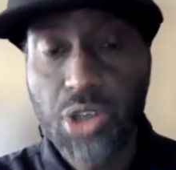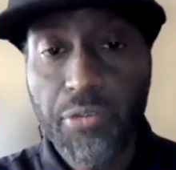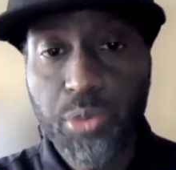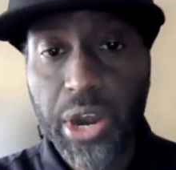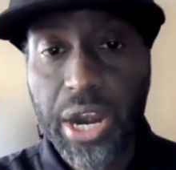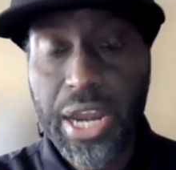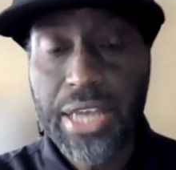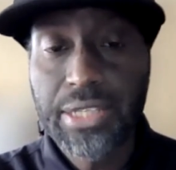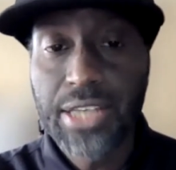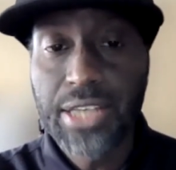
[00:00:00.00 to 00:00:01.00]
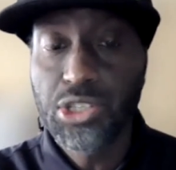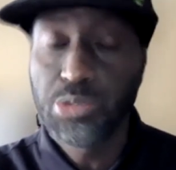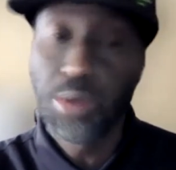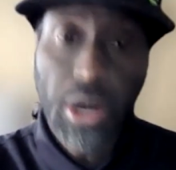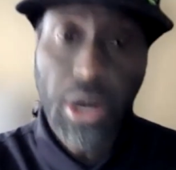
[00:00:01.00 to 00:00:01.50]
software is as
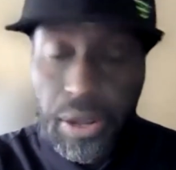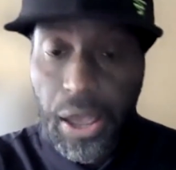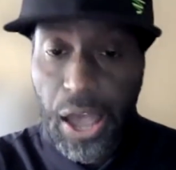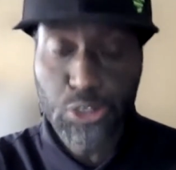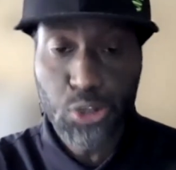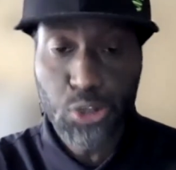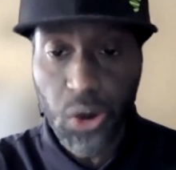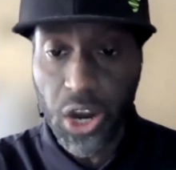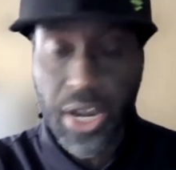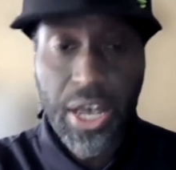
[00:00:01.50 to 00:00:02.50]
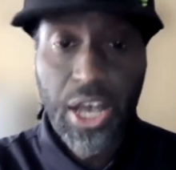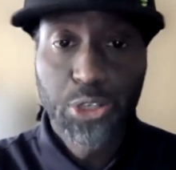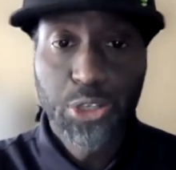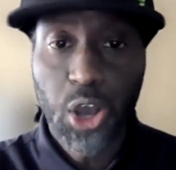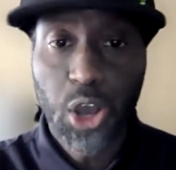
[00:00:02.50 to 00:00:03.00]
smart as you are.
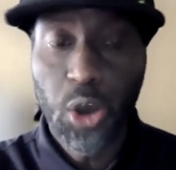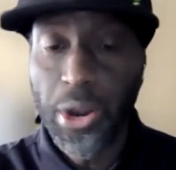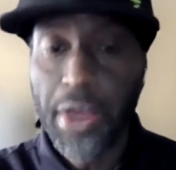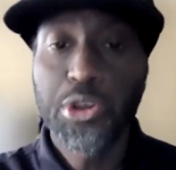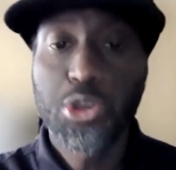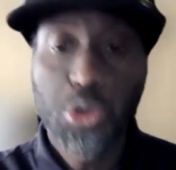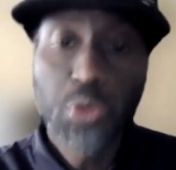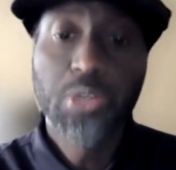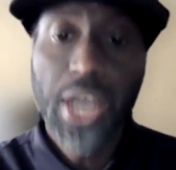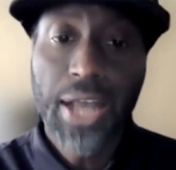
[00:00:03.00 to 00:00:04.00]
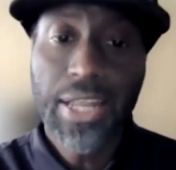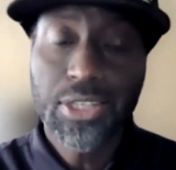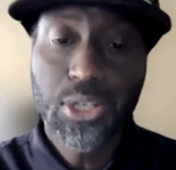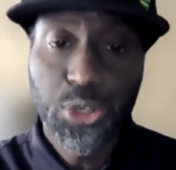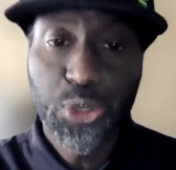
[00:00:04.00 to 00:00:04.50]
So whatever you tell
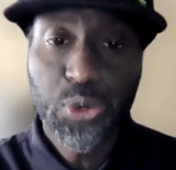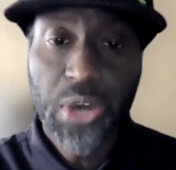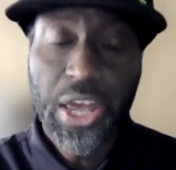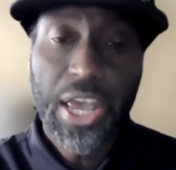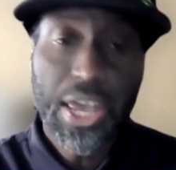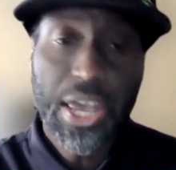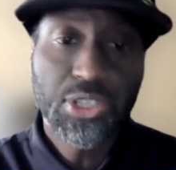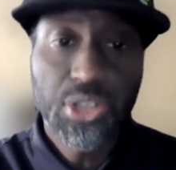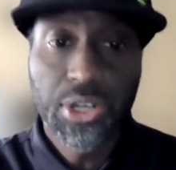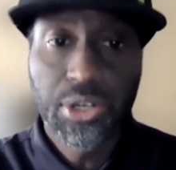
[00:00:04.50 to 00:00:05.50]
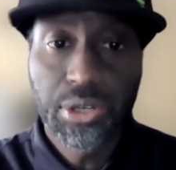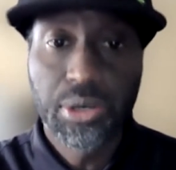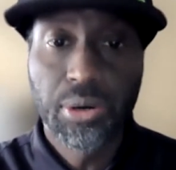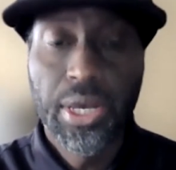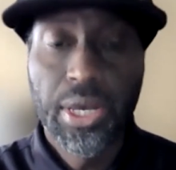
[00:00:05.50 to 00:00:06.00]
it to do, it's going to
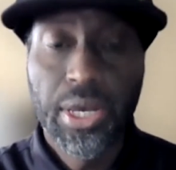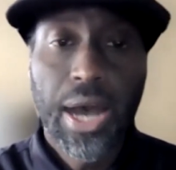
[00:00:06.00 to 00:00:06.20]
do.